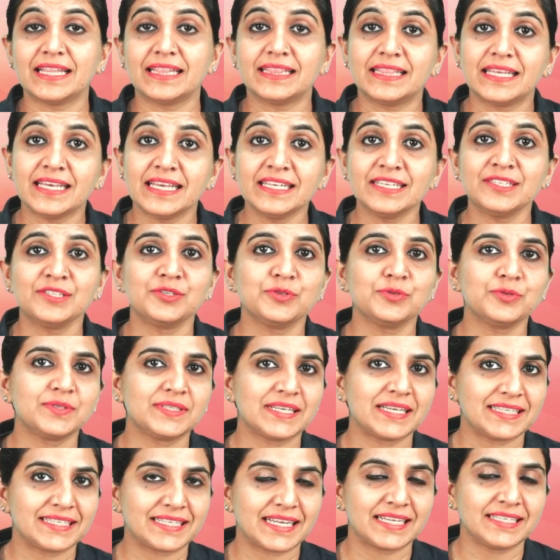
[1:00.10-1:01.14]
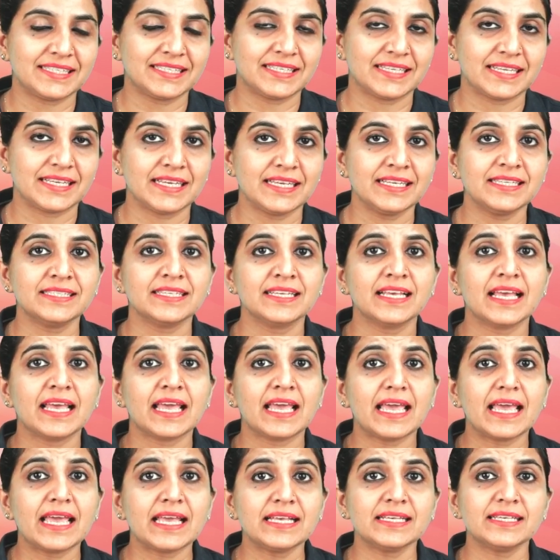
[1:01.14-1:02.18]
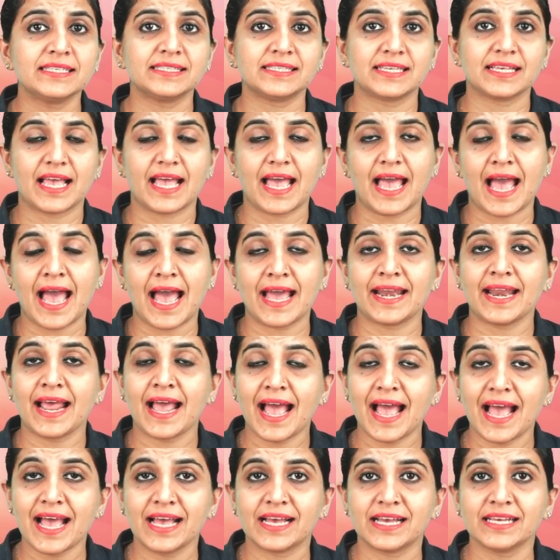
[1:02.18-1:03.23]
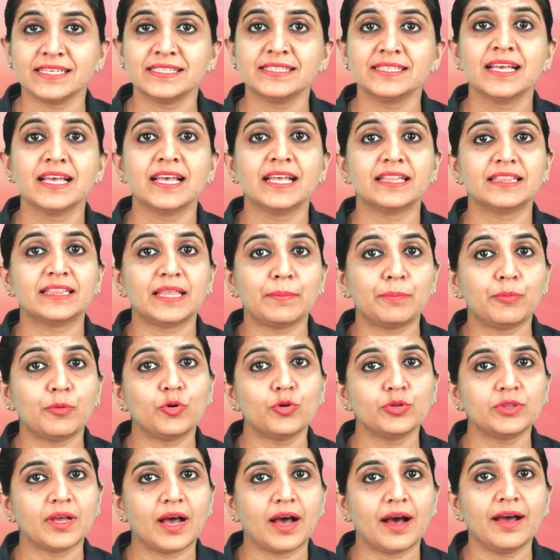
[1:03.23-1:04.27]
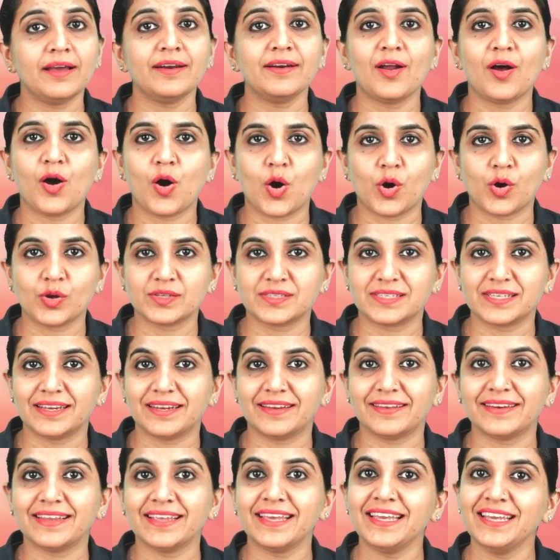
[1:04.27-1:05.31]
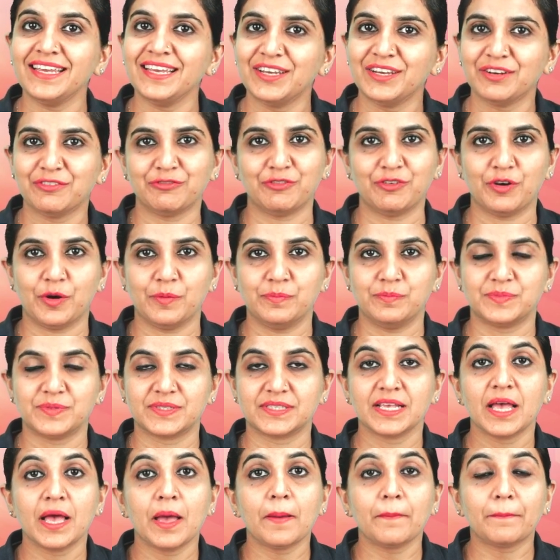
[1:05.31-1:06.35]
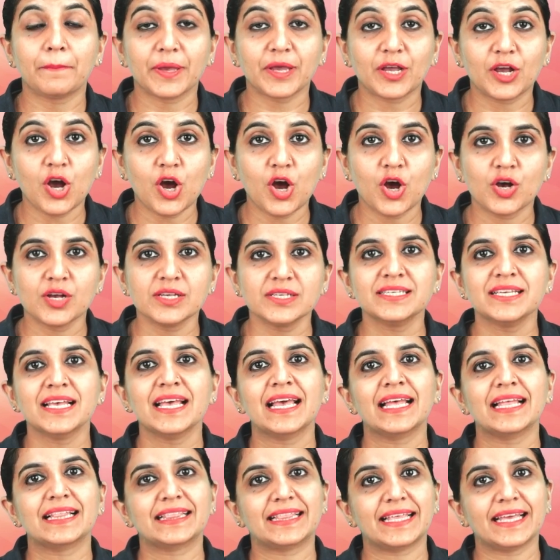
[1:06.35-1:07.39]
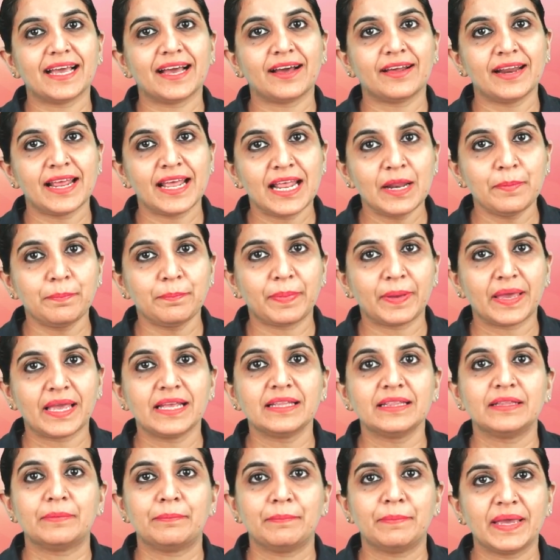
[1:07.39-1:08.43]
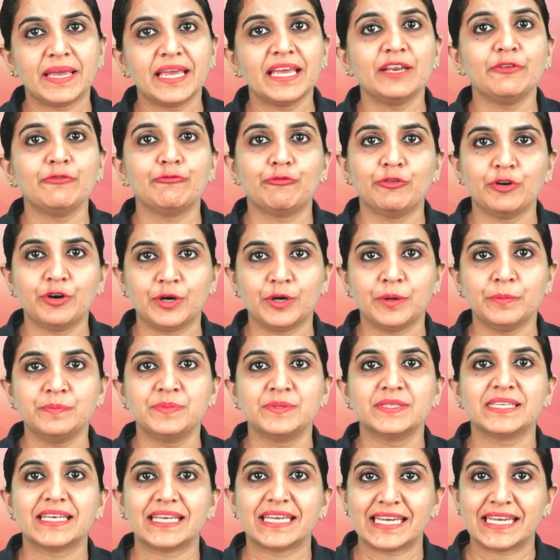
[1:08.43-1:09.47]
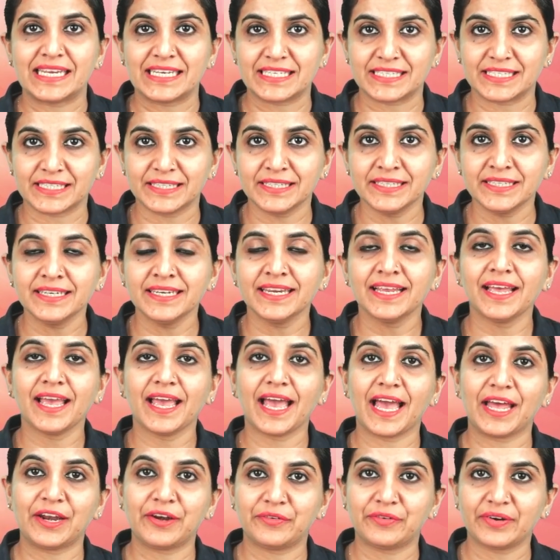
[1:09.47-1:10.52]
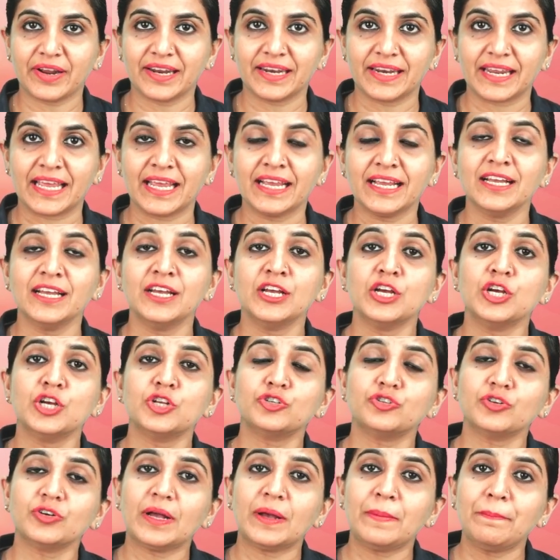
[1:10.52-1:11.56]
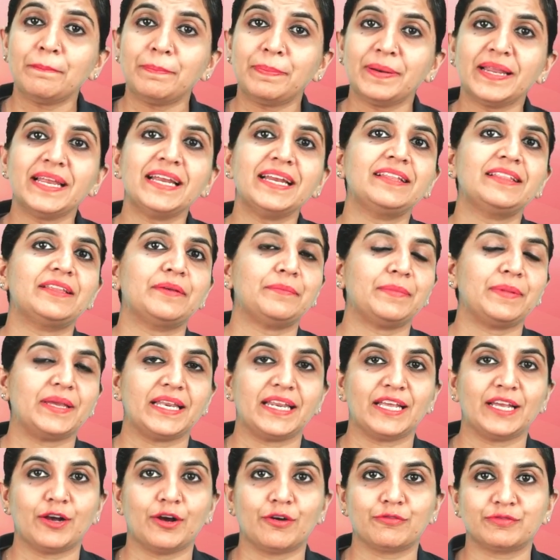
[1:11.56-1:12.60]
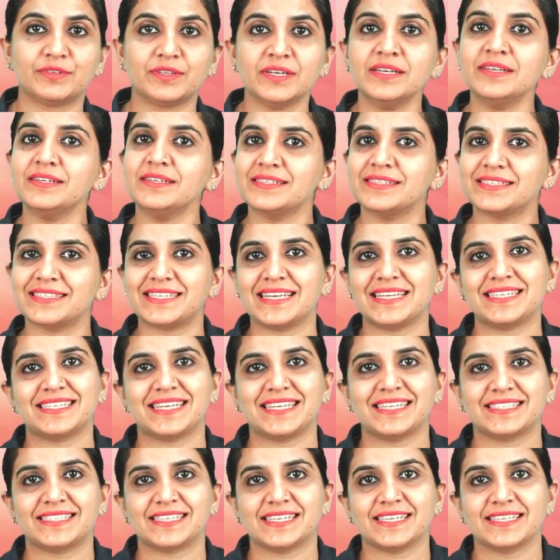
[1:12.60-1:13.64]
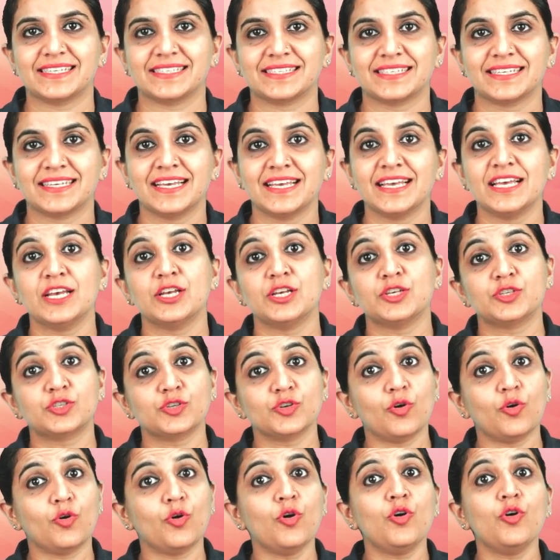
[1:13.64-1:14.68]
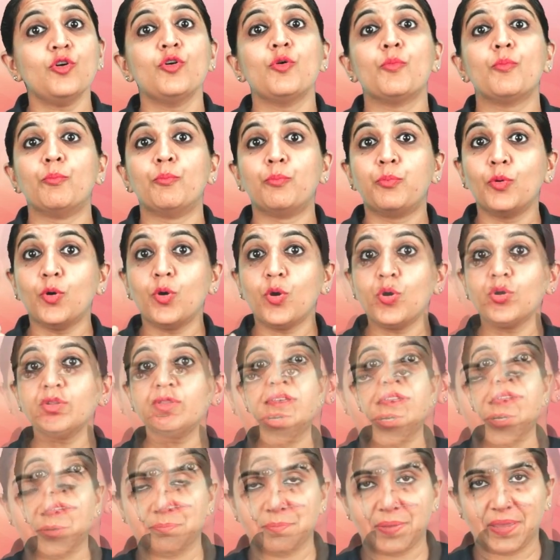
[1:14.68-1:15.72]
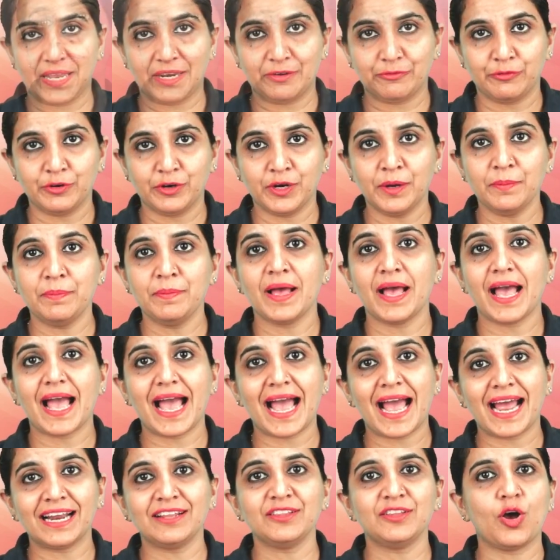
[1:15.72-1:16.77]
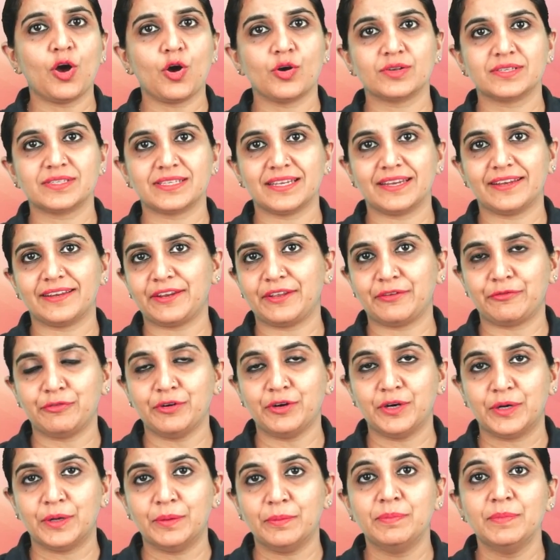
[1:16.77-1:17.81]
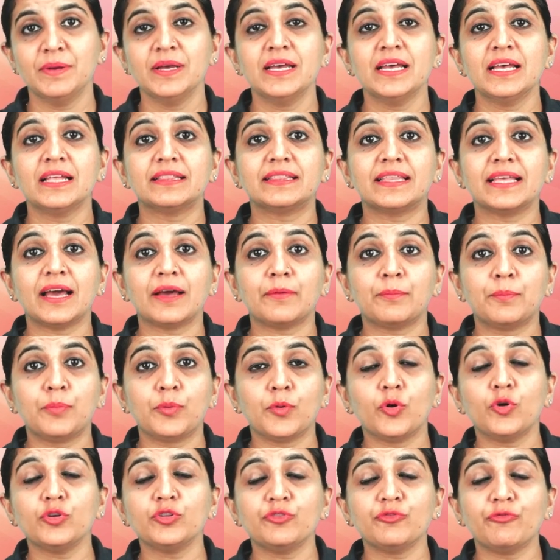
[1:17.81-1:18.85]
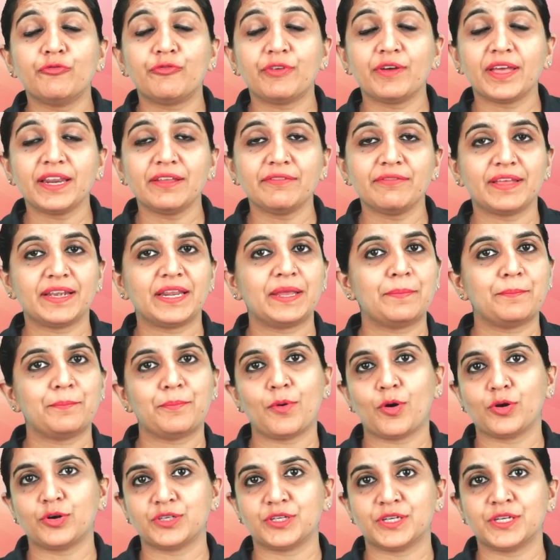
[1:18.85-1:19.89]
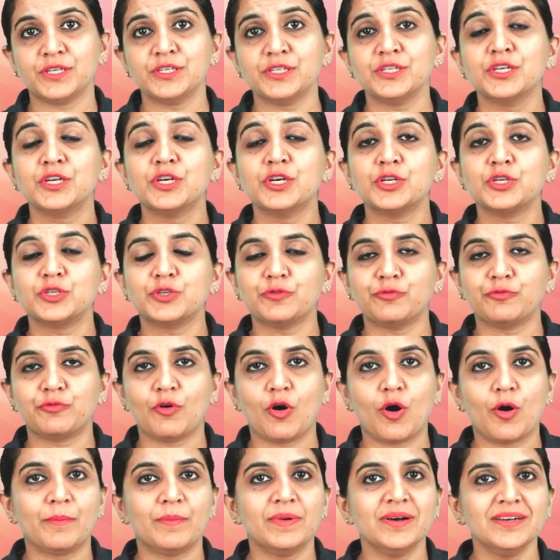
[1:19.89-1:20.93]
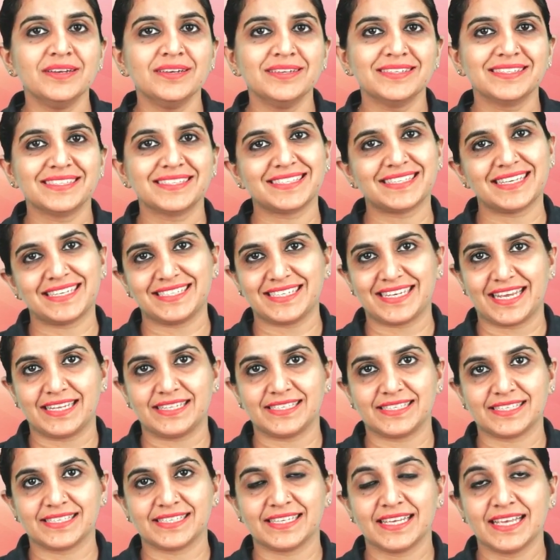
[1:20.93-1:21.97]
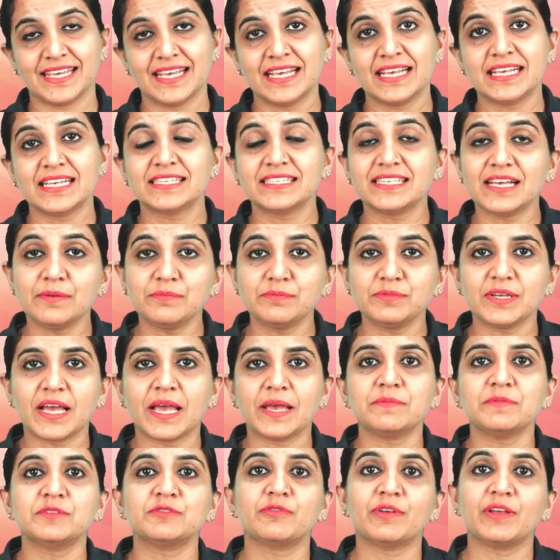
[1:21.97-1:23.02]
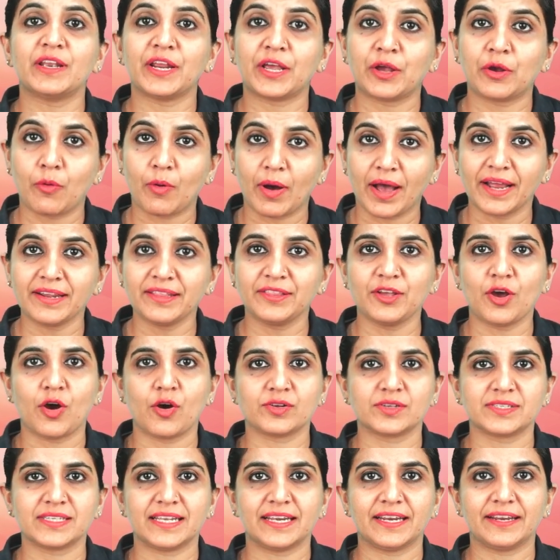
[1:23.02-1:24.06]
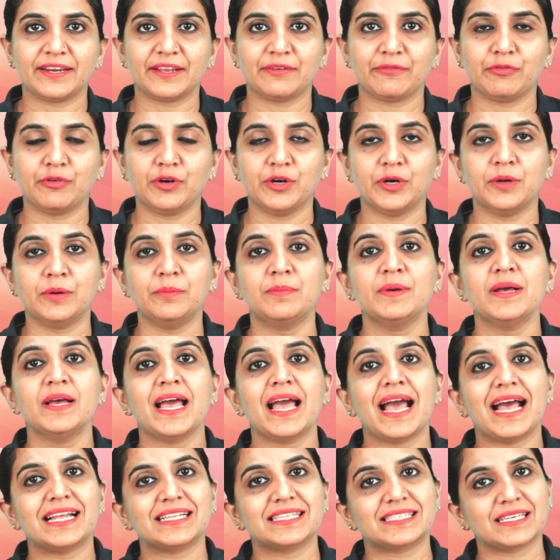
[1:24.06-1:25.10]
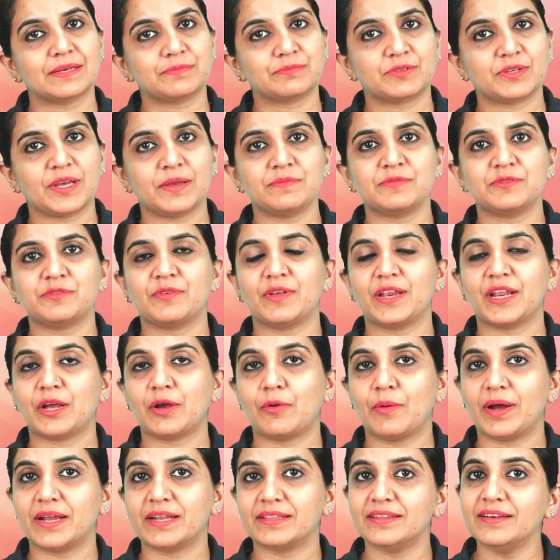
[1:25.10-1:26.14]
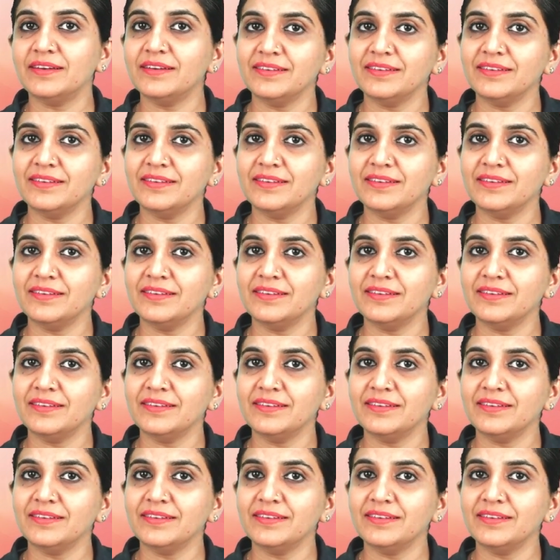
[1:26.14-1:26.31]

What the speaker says: these two sentences, is and has, they both are auxiliary verbs because they are helping the main verbs eaten and running to complete the meaning of the sentences. So, both main verb and the auxiliary verb, they are both very important to form a sentence. Sometimes we require the auxiliary verb and sometimes we require the